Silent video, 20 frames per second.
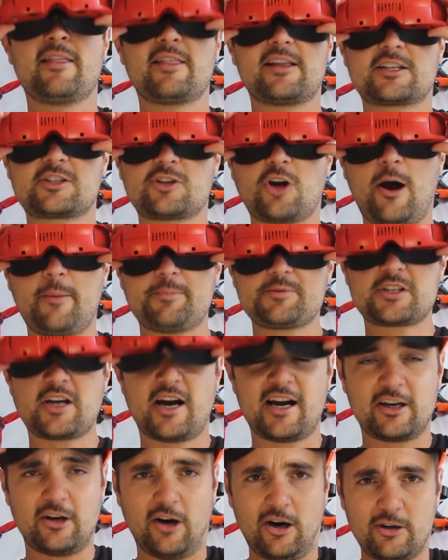The
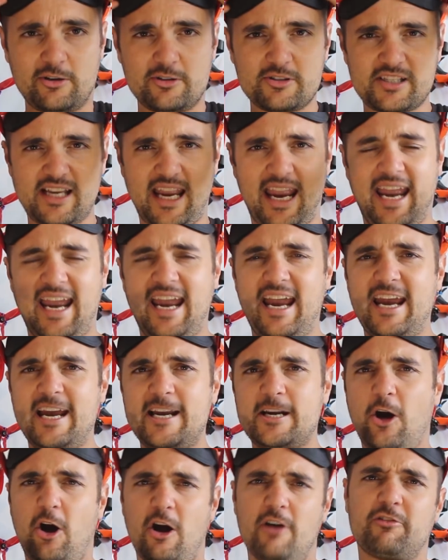Topsky goggles,
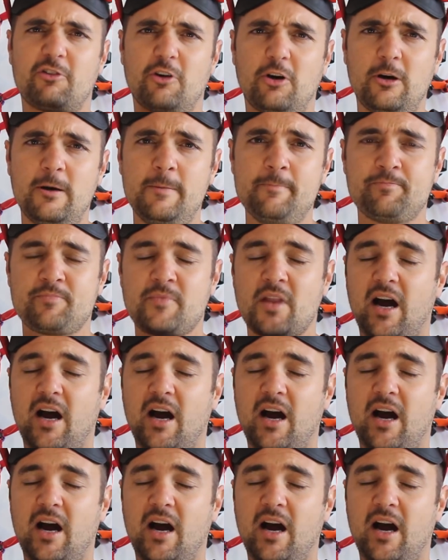and overall,